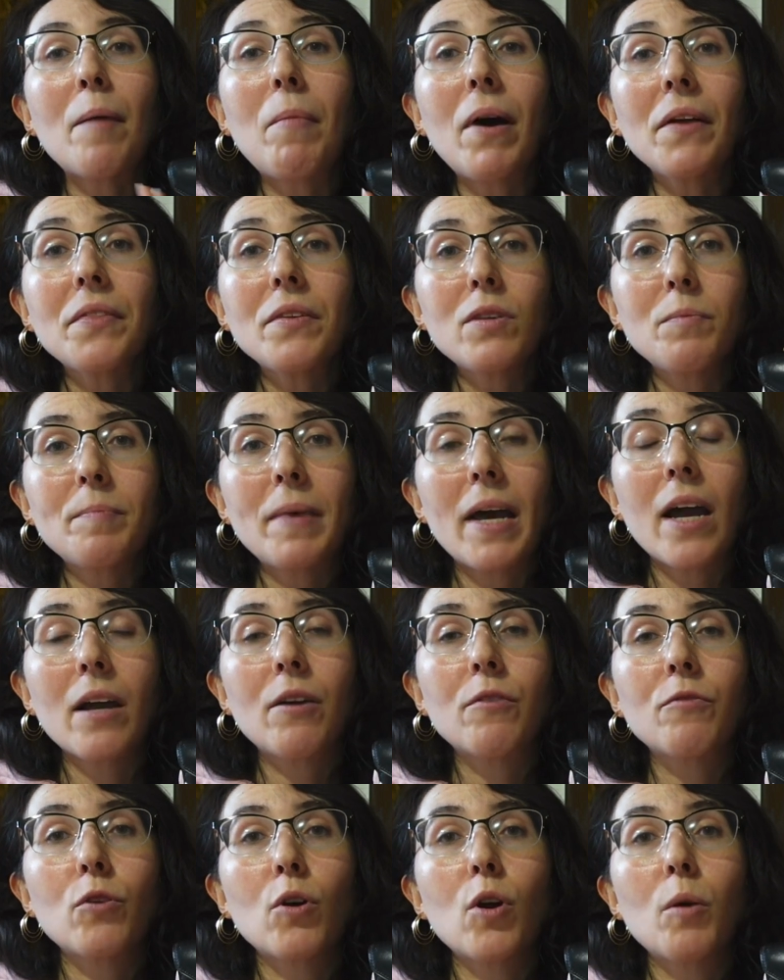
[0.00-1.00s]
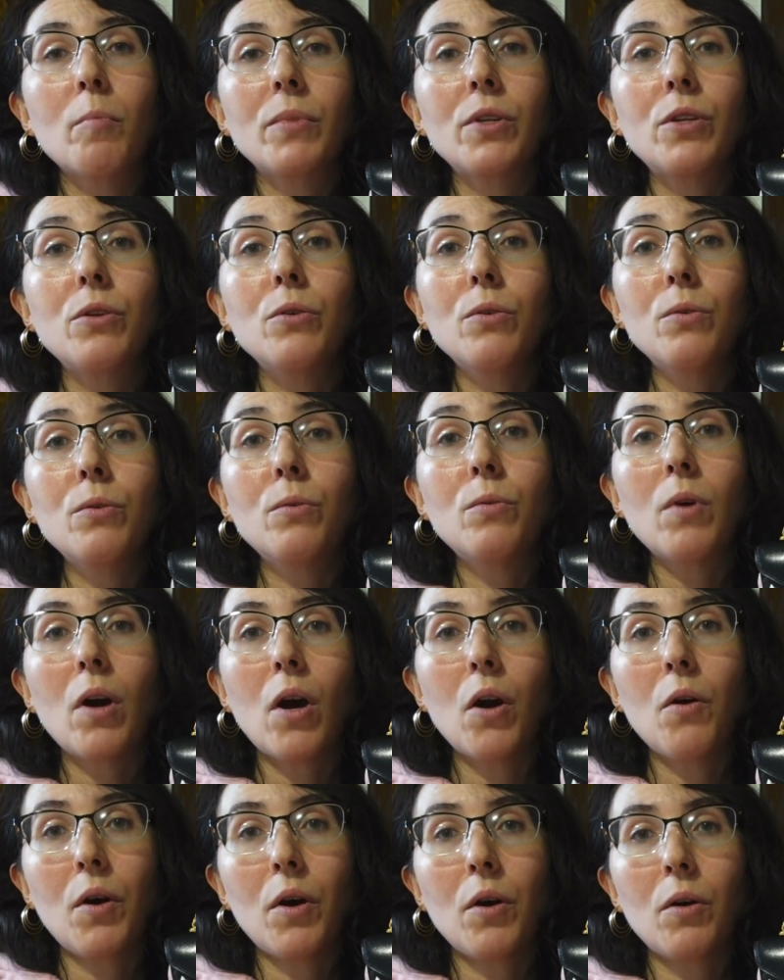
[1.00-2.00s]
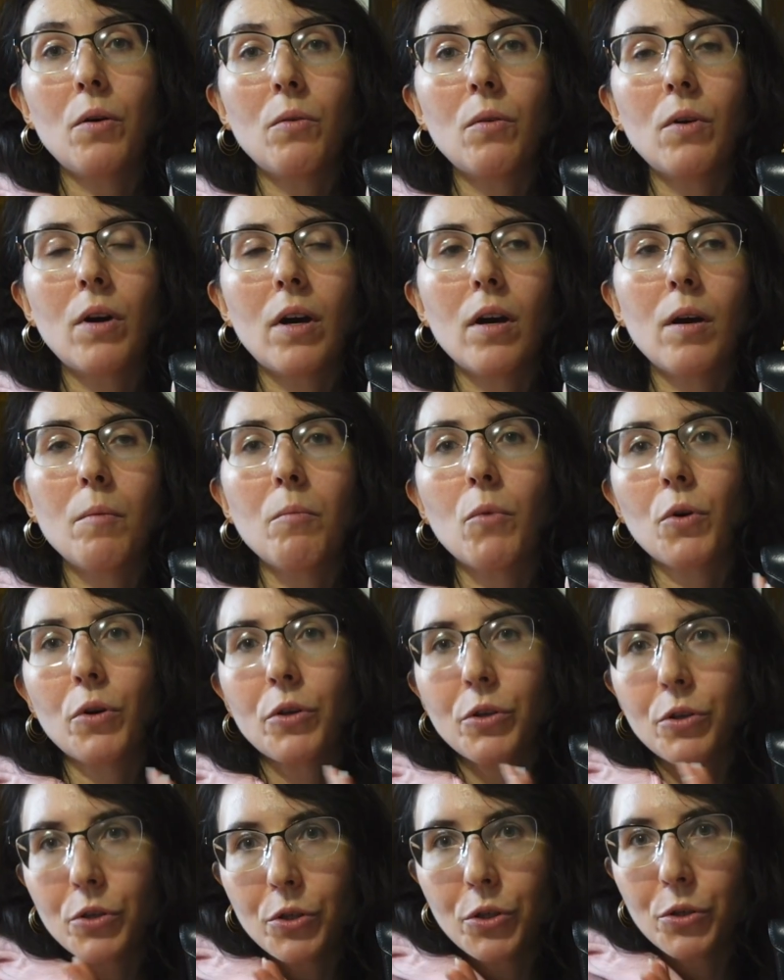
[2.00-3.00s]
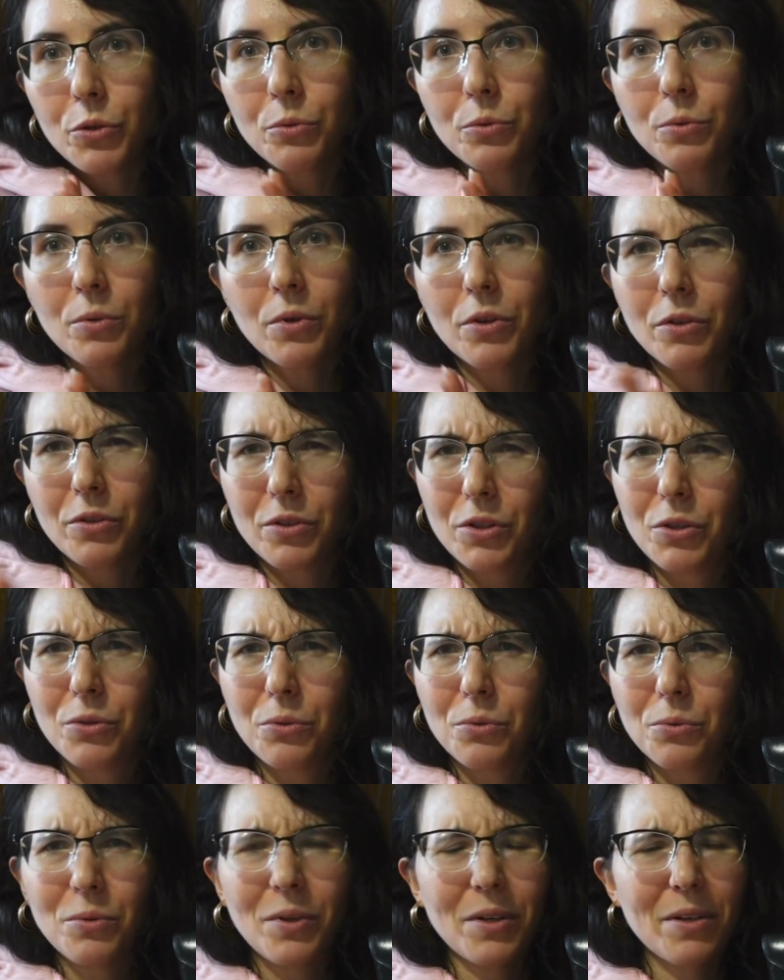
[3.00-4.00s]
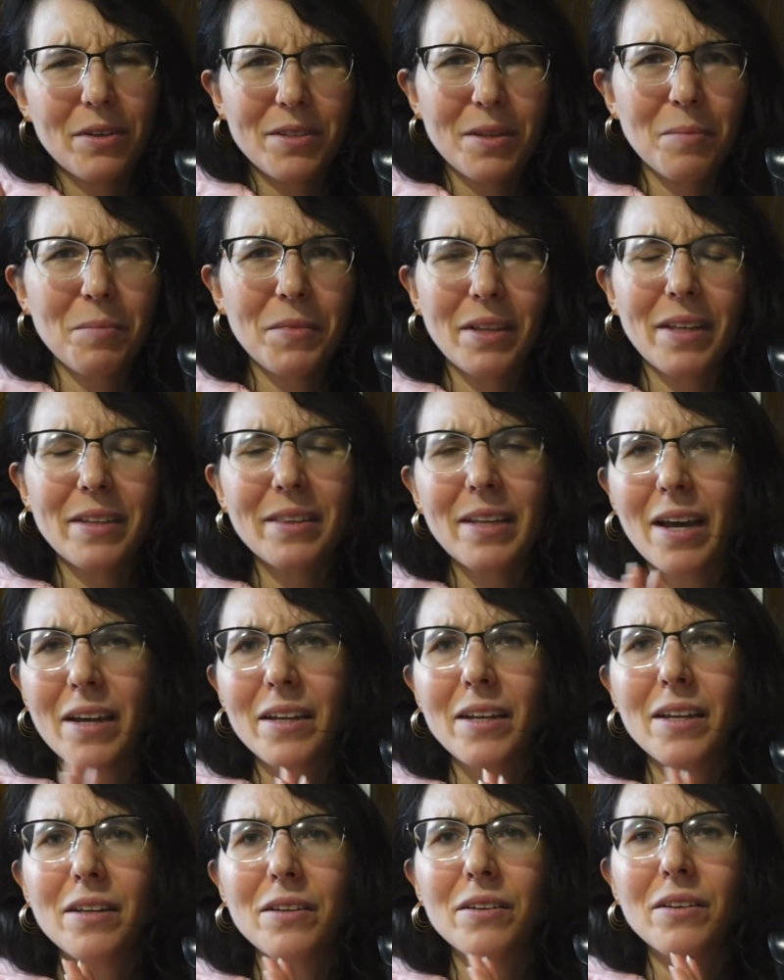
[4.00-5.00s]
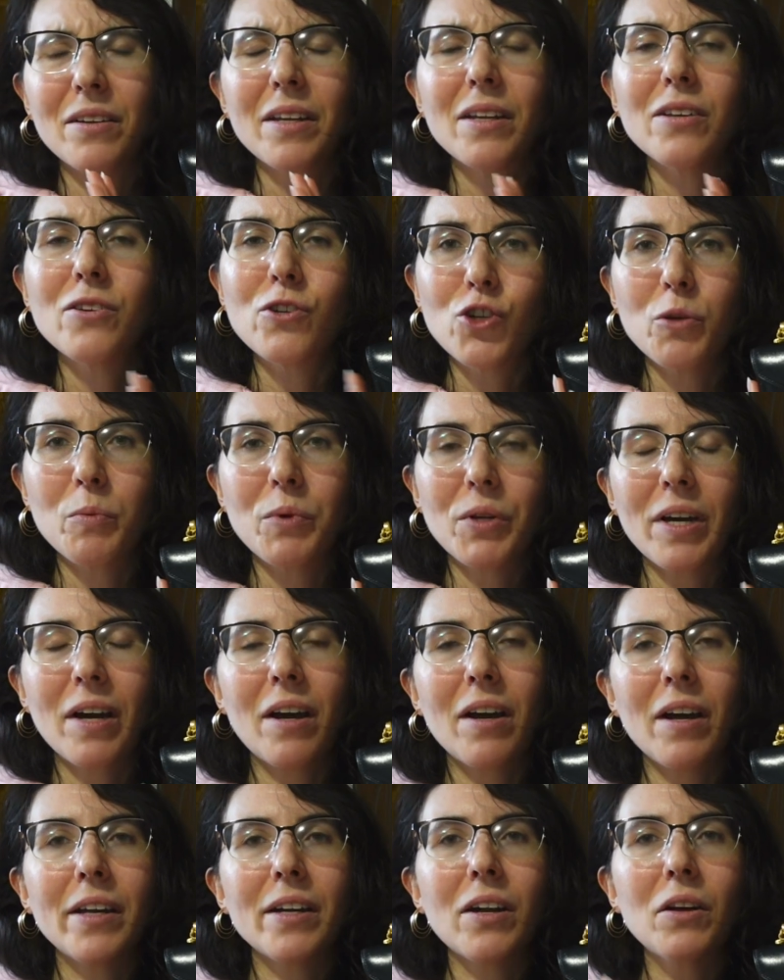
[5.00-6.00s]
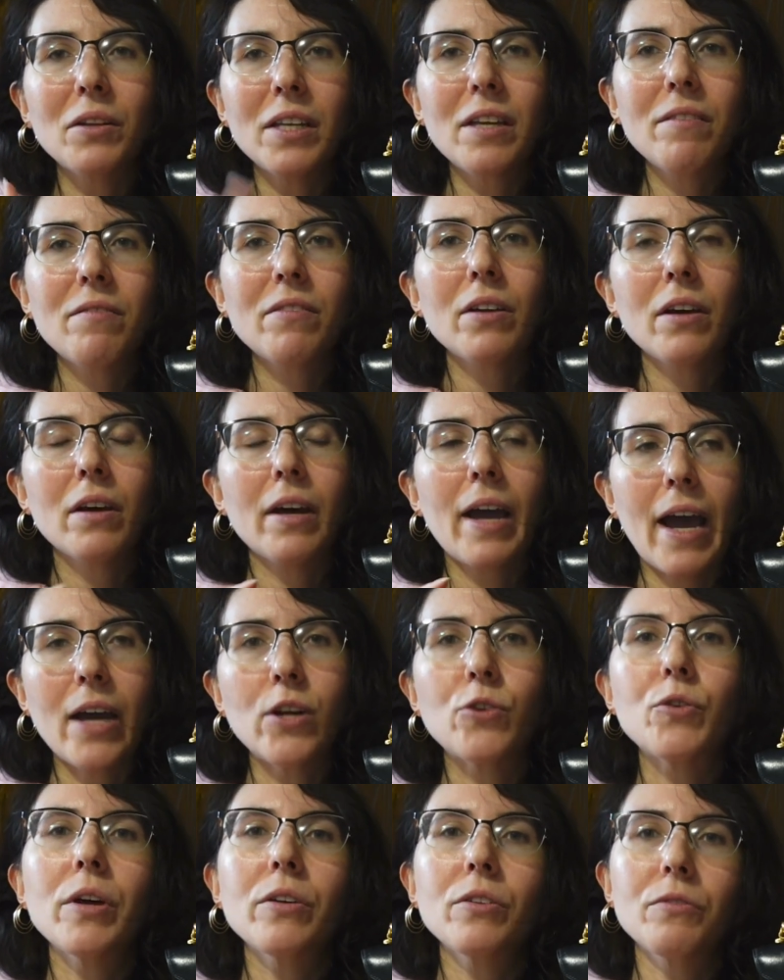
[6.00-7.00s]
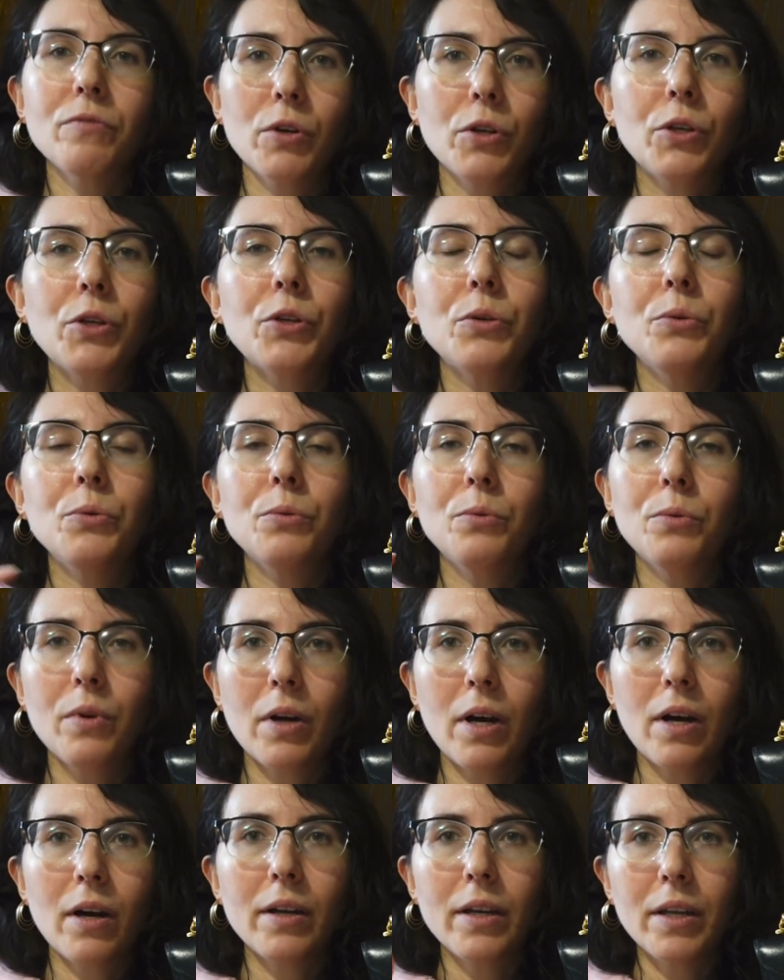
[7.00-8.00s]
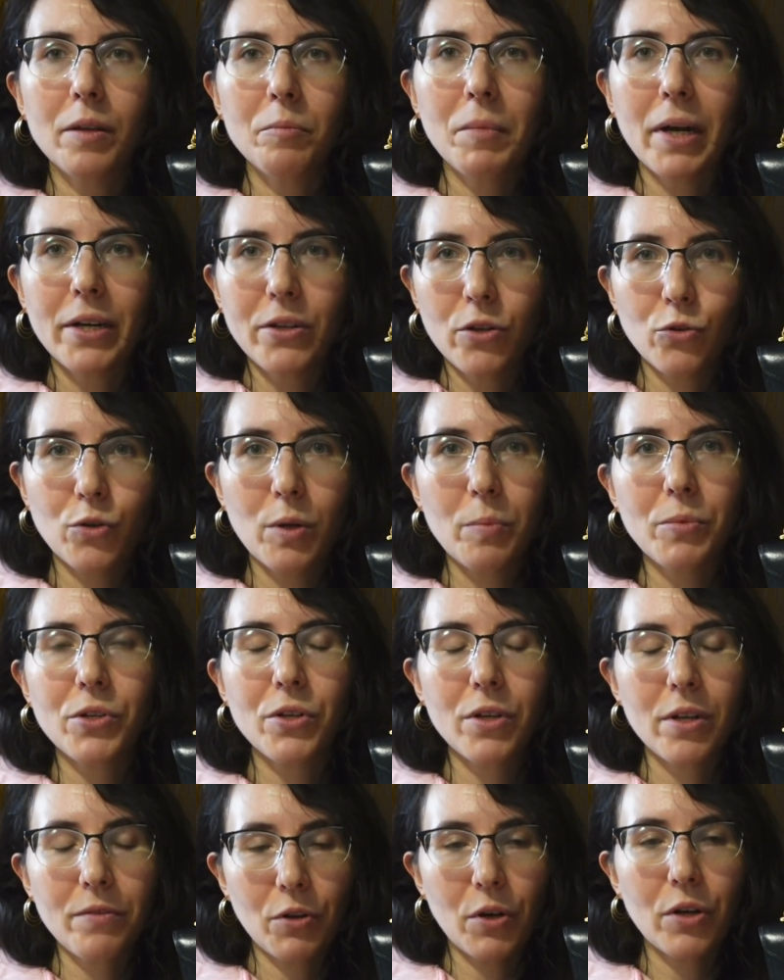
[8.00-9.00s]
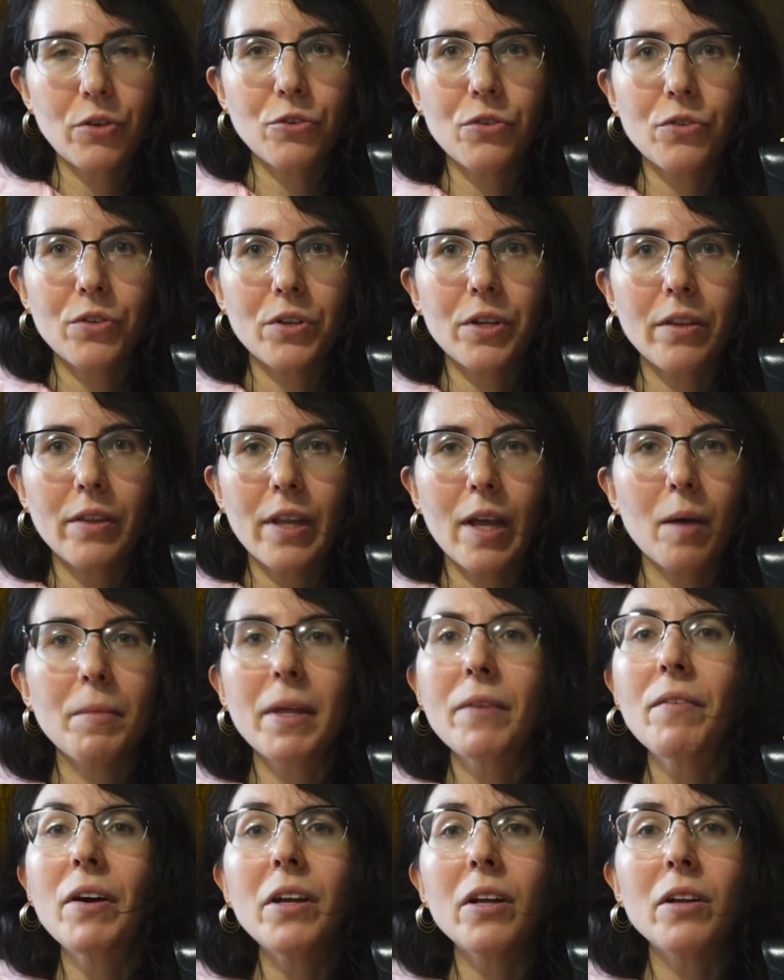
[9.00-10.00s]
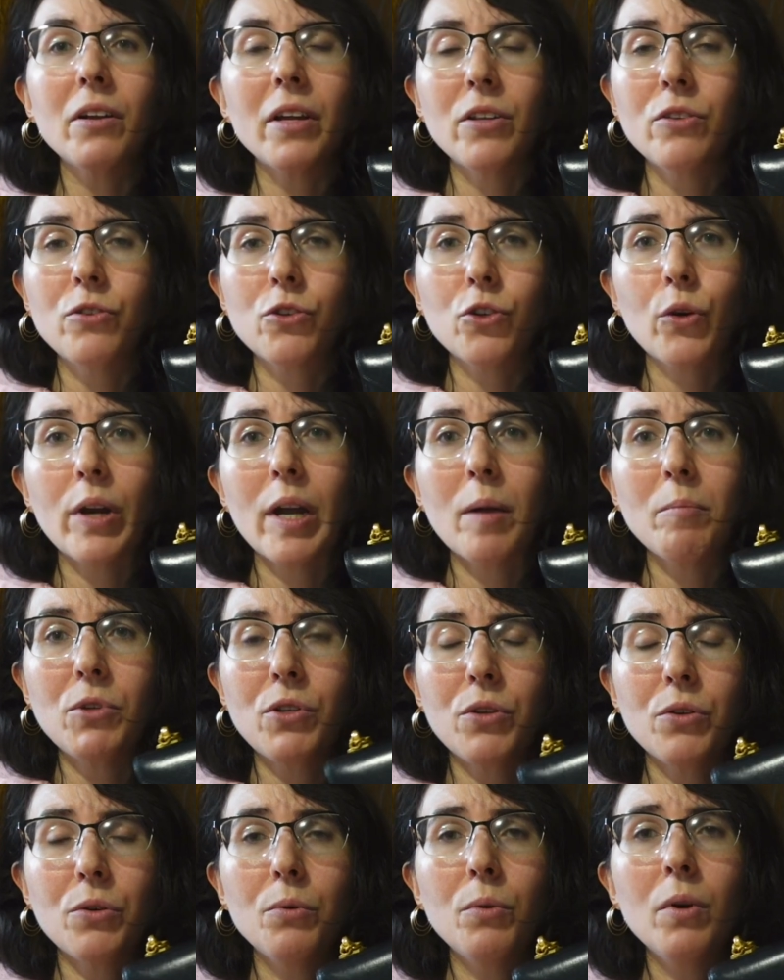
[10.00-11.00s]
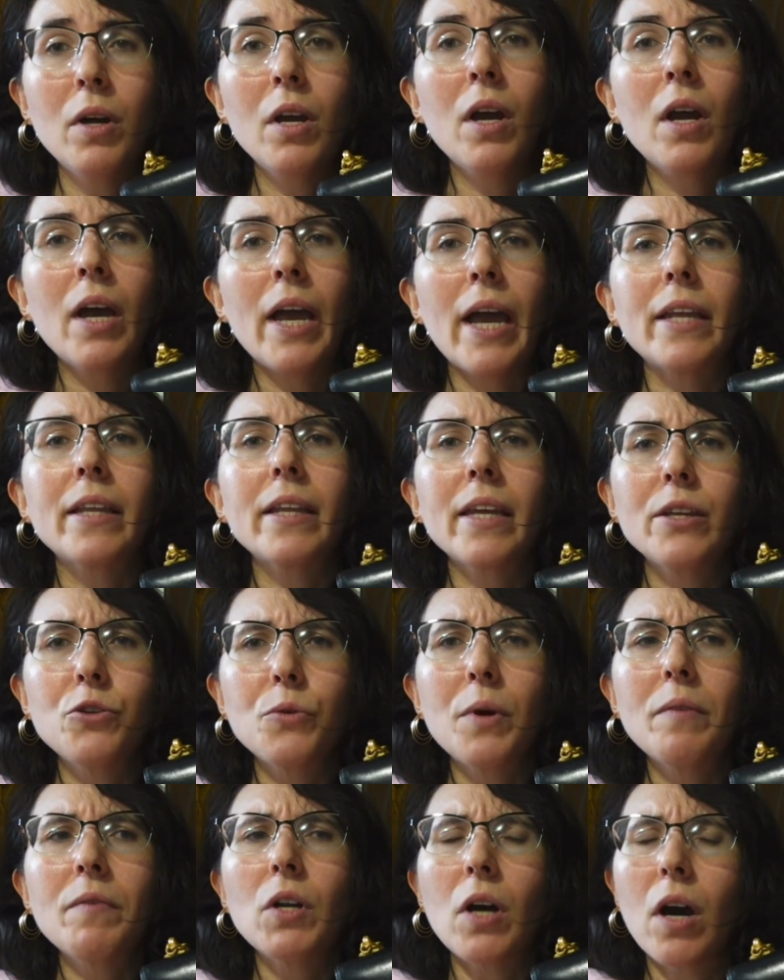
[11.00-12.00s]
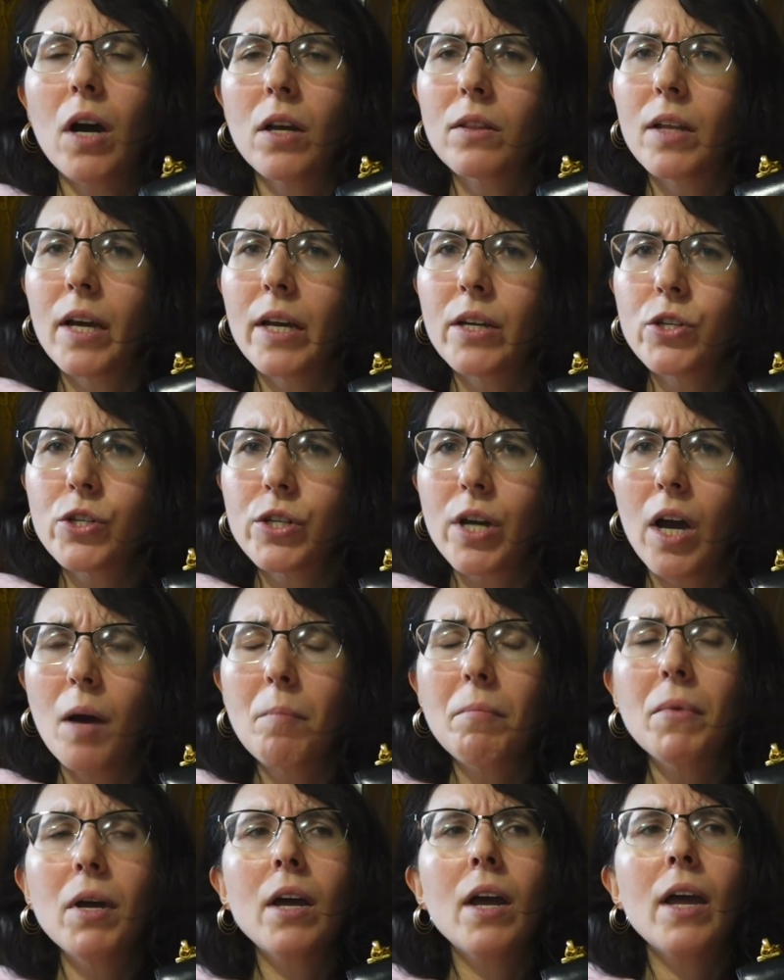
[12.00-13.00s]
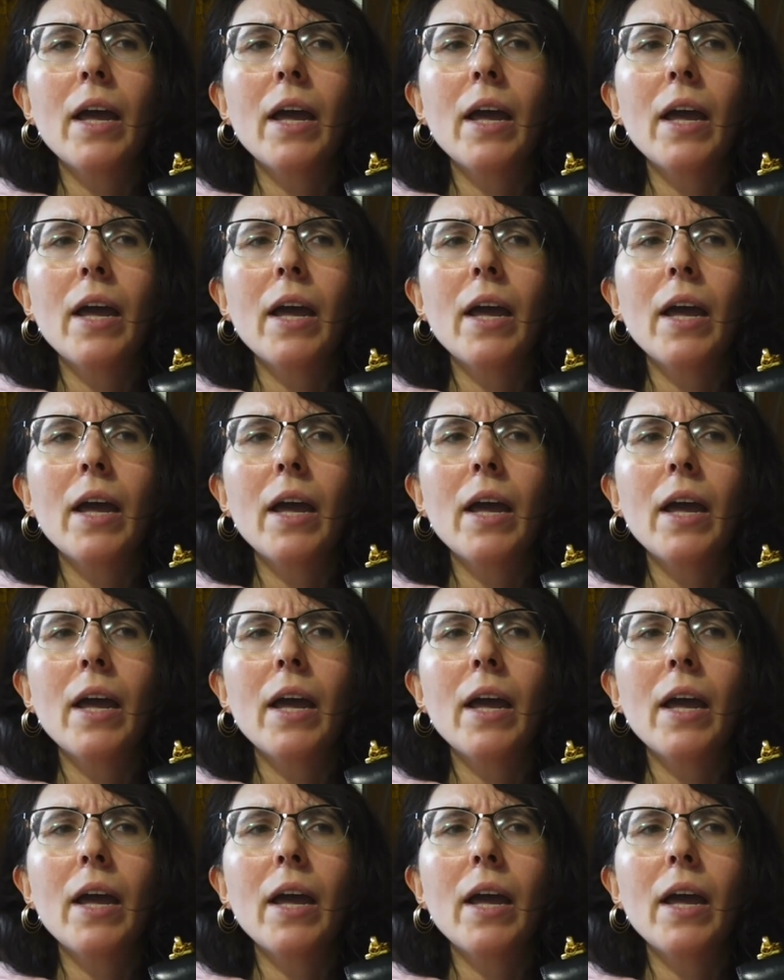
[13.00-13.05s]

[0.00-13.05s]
bought this bag from QOO um, or Q or Q or something like that in, in Shibuya. And I'll leave the address for Q uh, in my description if you're interested in them. They've got an Instagram too, and they do have an online shop.